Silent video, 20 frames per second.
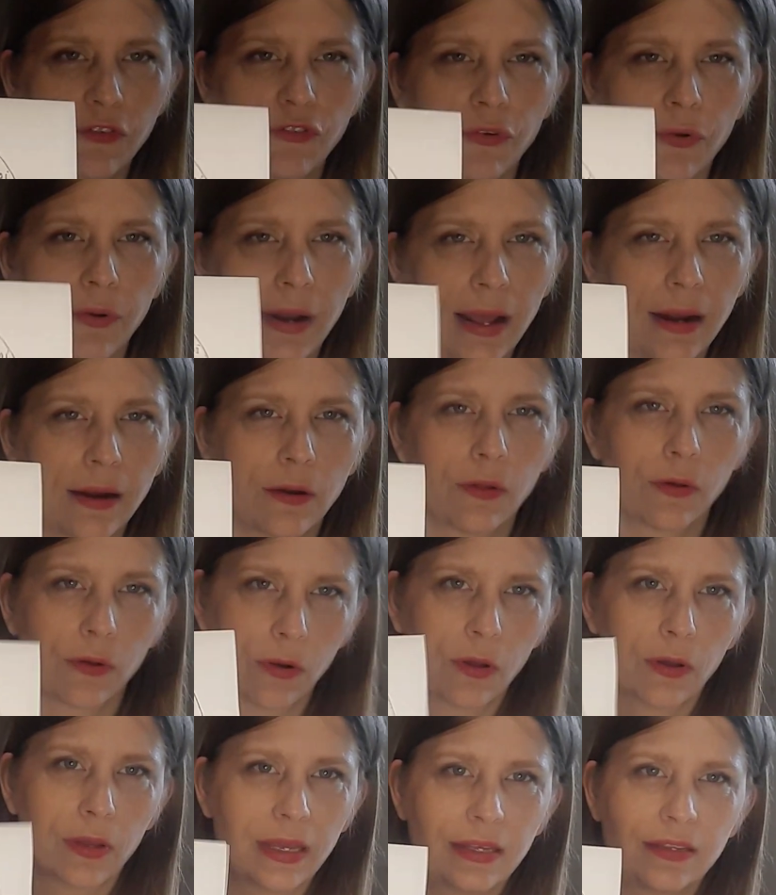draw an analog
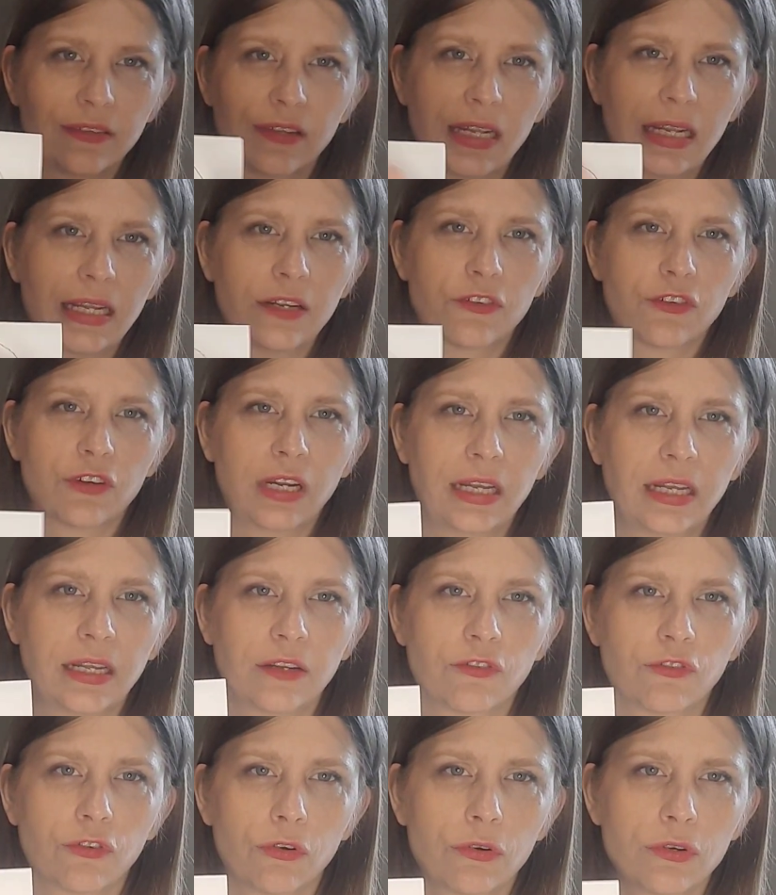clock, it's literally
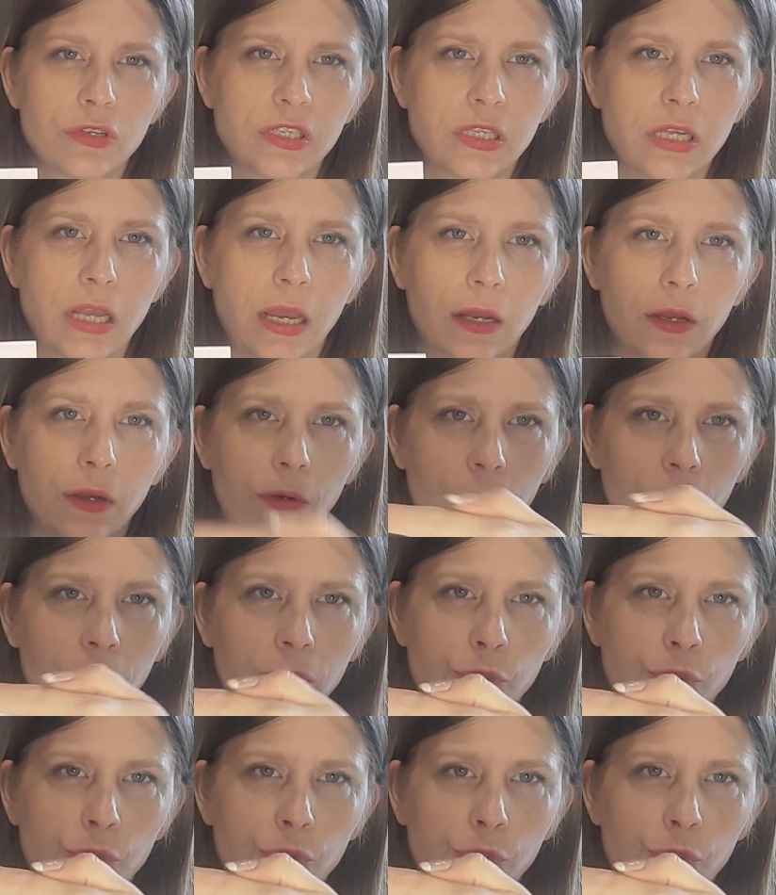draw a circle,